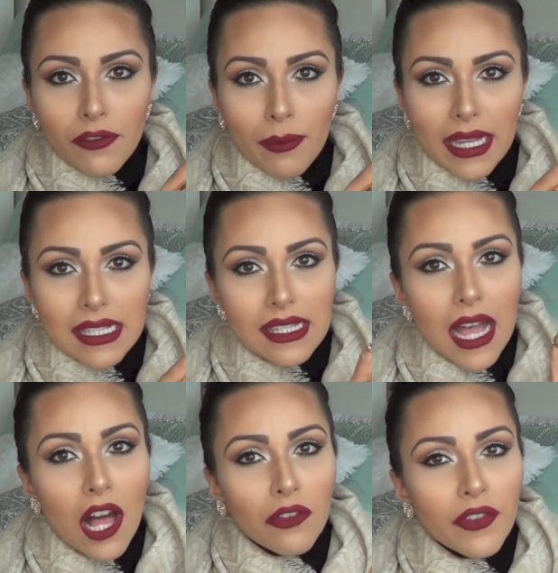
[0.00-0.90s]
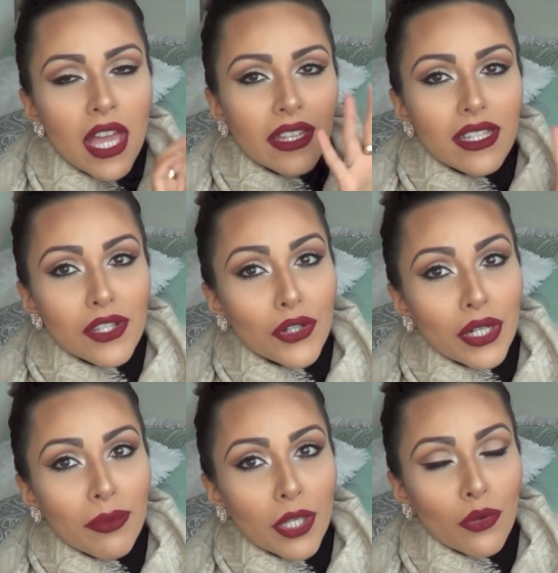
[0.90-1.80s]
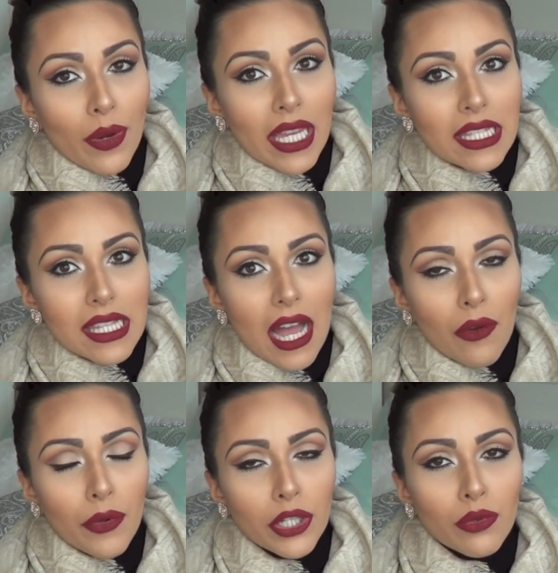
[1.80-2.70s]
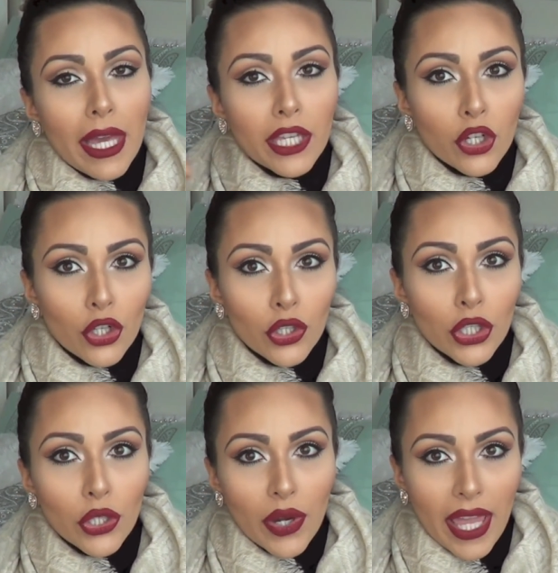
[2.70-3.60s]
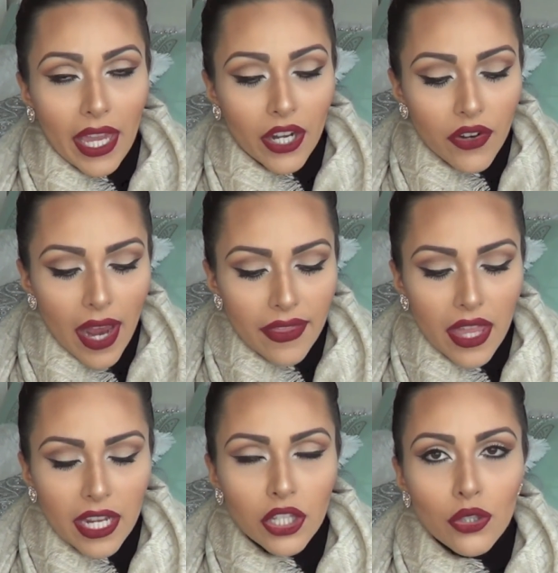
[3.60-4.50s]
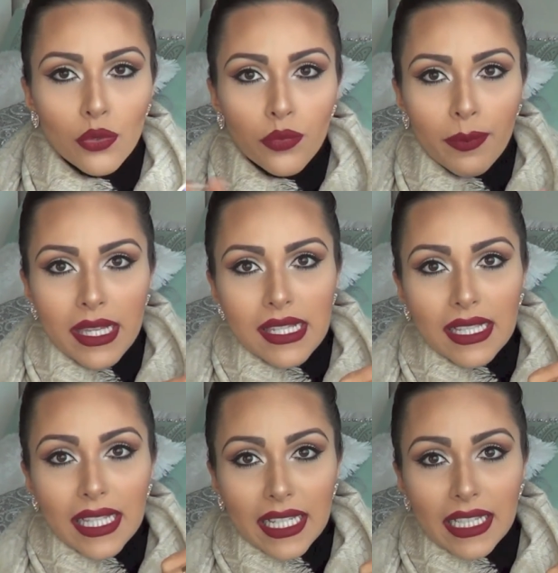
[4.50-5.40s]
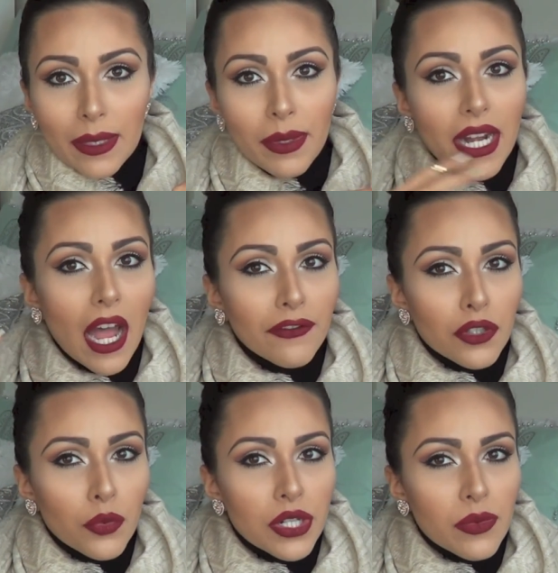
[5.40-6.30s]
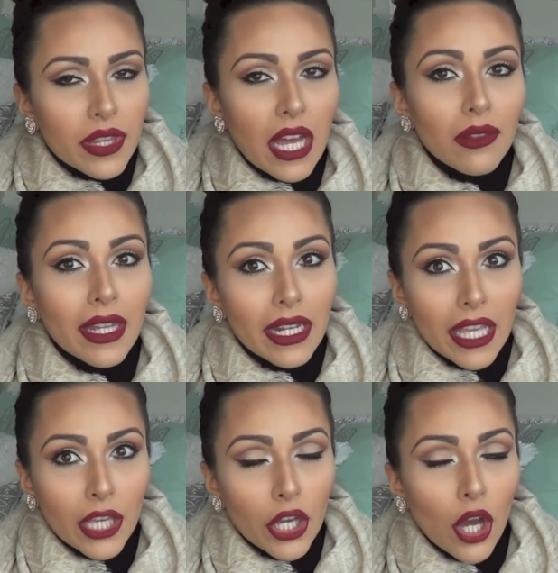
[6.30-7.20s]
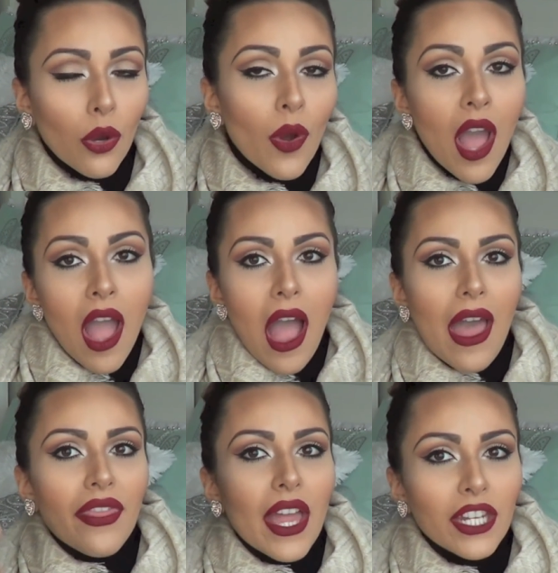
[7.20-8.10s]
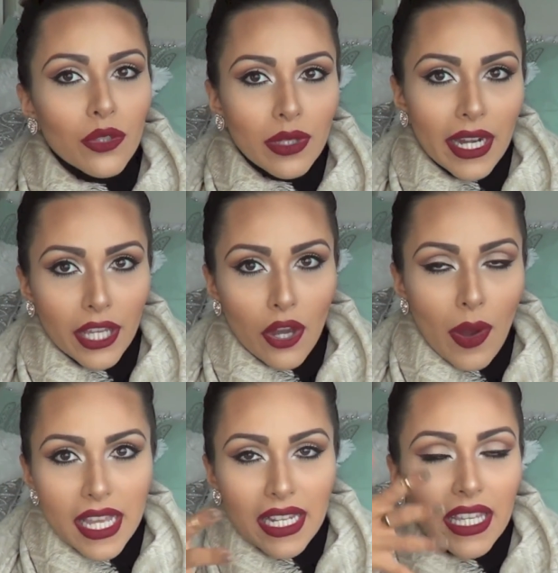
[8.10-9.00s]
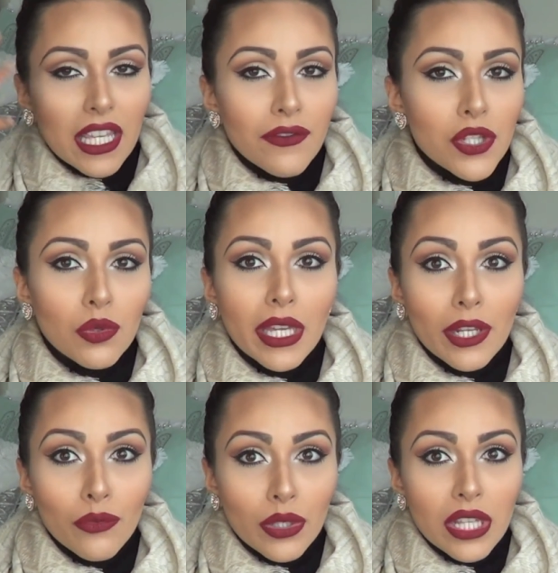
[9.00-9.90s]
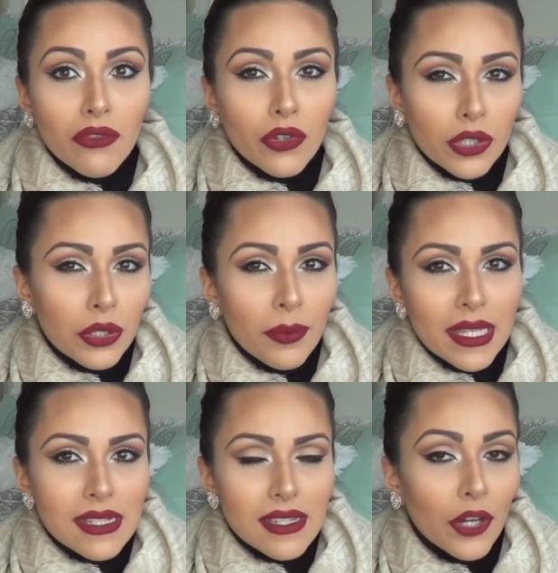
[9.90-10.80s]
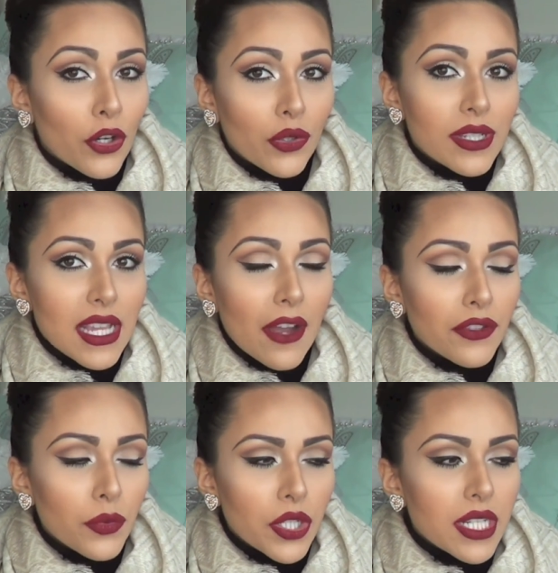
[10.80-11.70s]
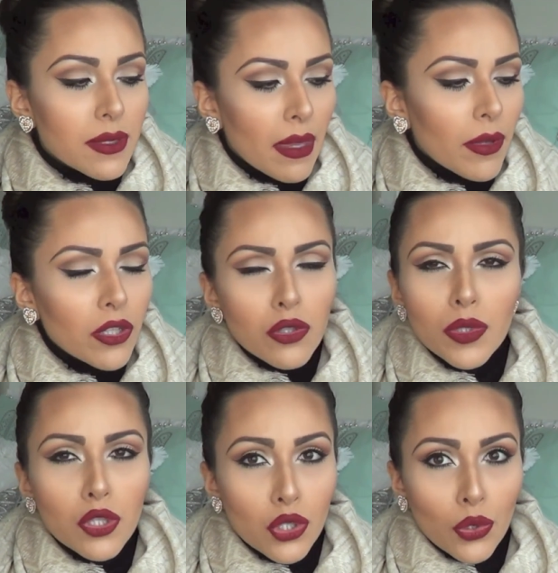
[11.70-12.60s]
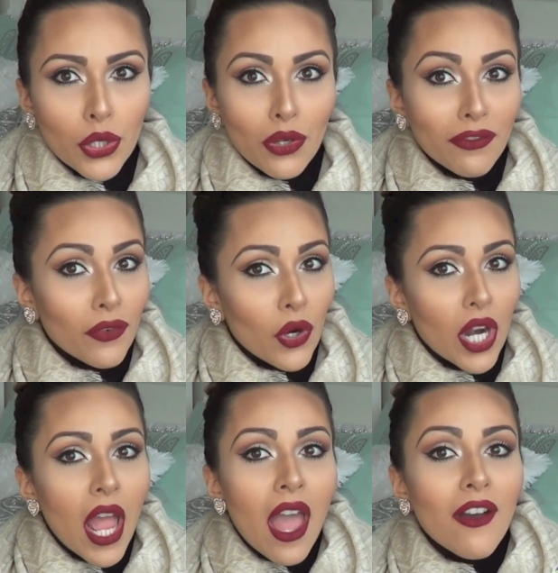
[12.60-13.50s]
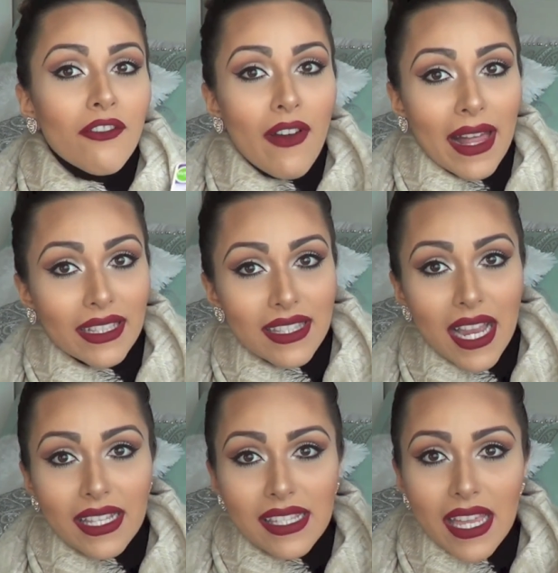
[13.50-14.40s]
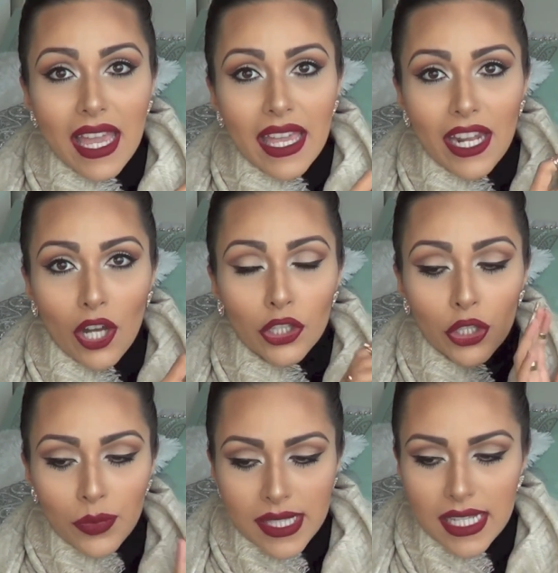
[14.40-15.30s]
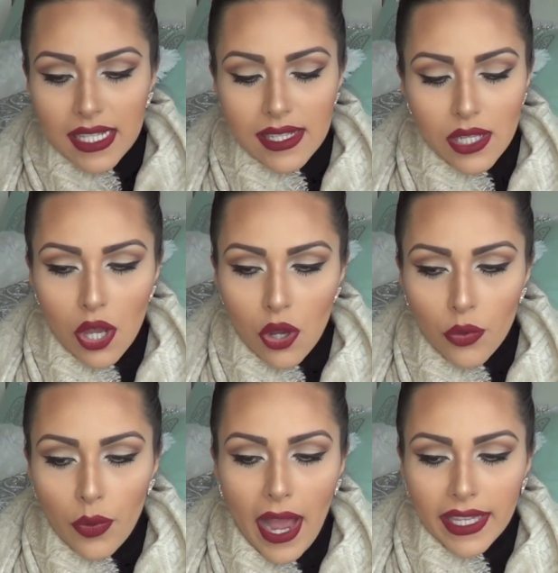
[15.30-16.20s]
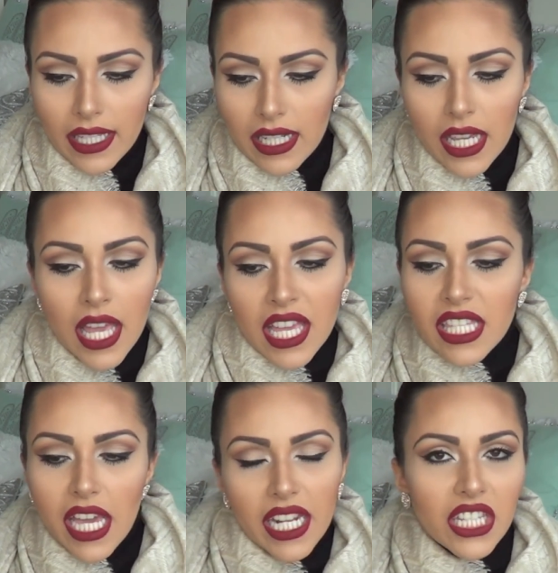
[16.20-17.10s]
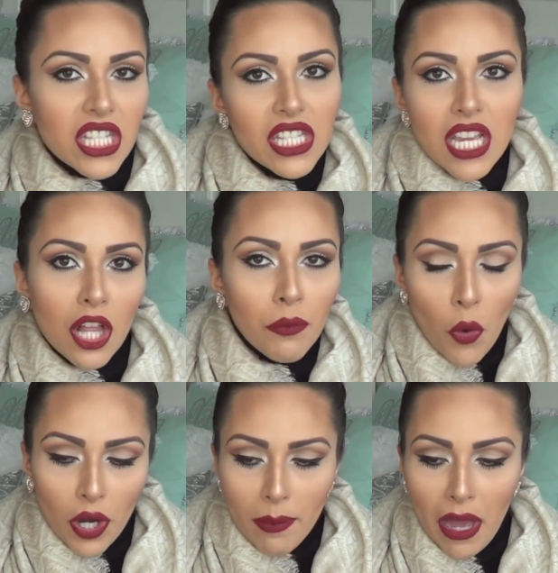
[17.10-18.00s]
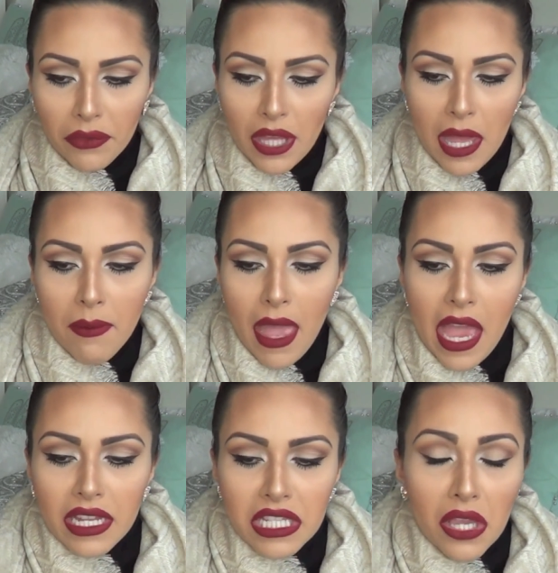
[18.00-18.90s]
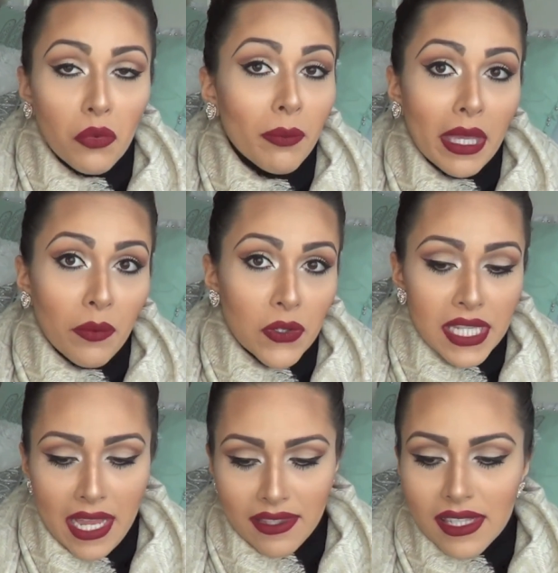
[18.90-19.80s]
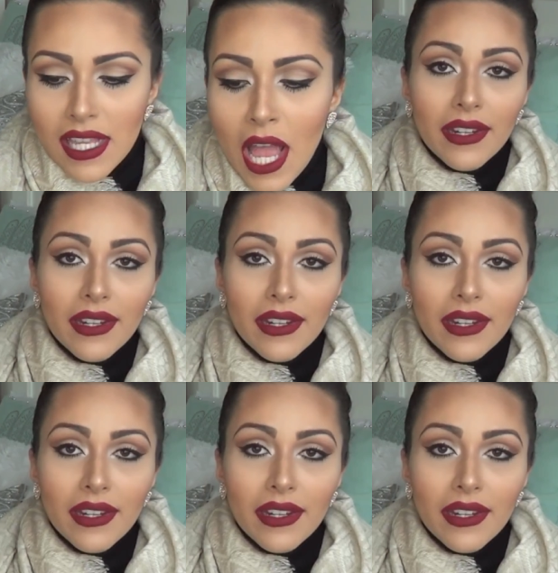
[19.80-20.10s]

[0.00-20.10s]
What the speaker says: for myself. These are going to be great when you like curl your hair, and then you basically clip it afterwards without letting it go, and then you let it go, and it gives you like a really voluminous curls afterwards. Maybe I'll do a tutorial for Valentine's Day and I'll use these so I can get in detail more about them and it will make more sense.